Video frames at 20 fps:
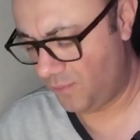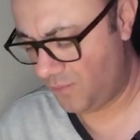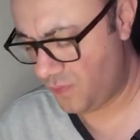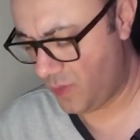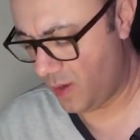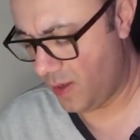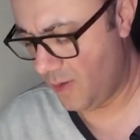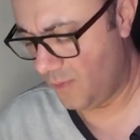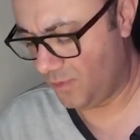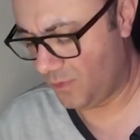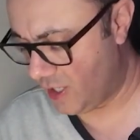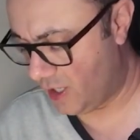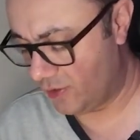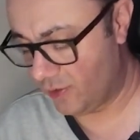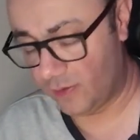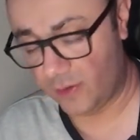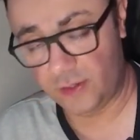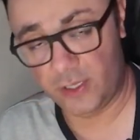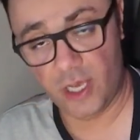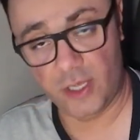The
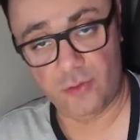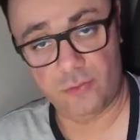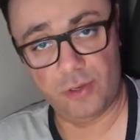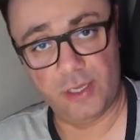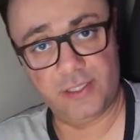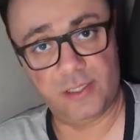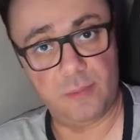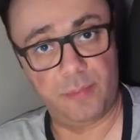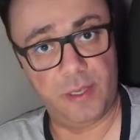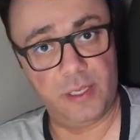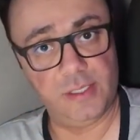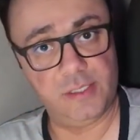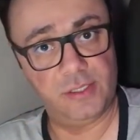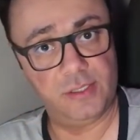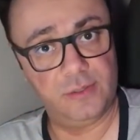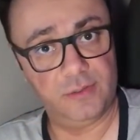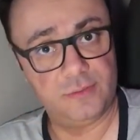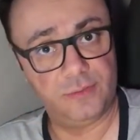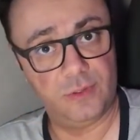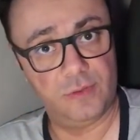other
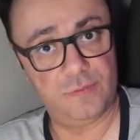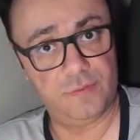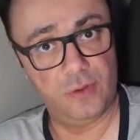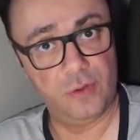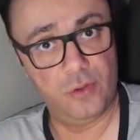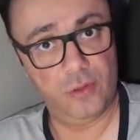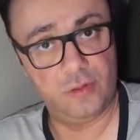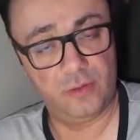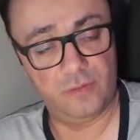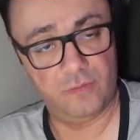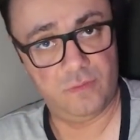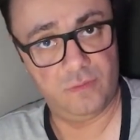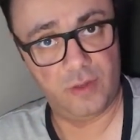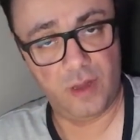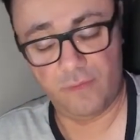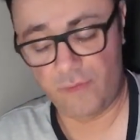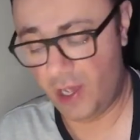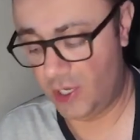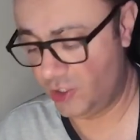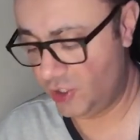recipes, food,
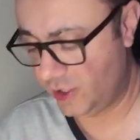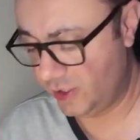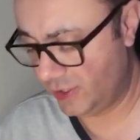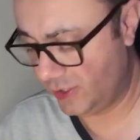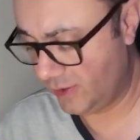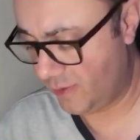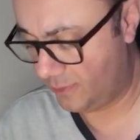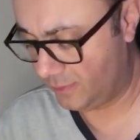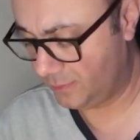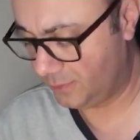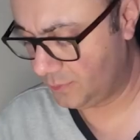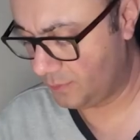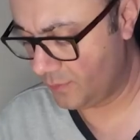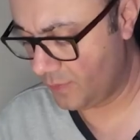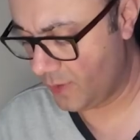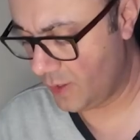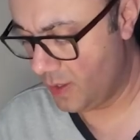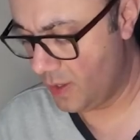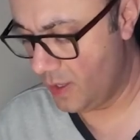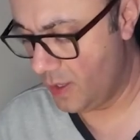the veggies,
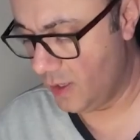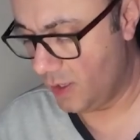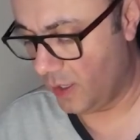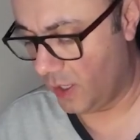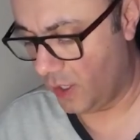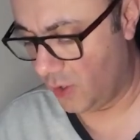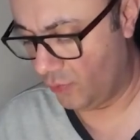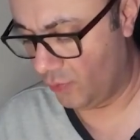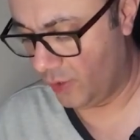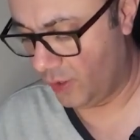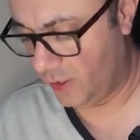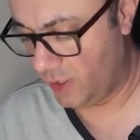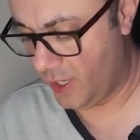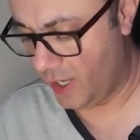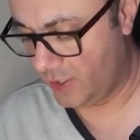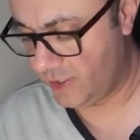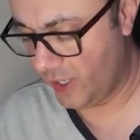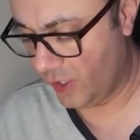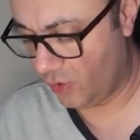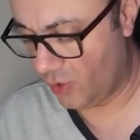really
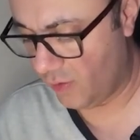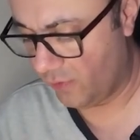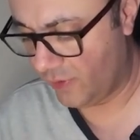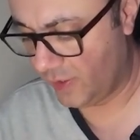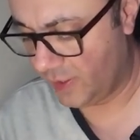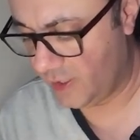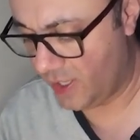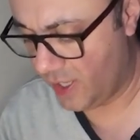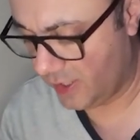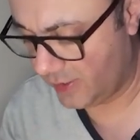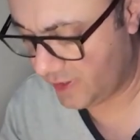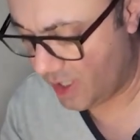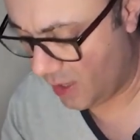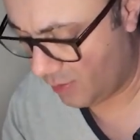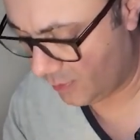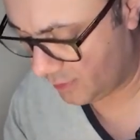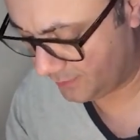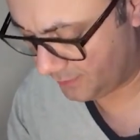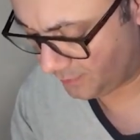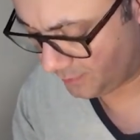taking over the
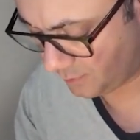salmon.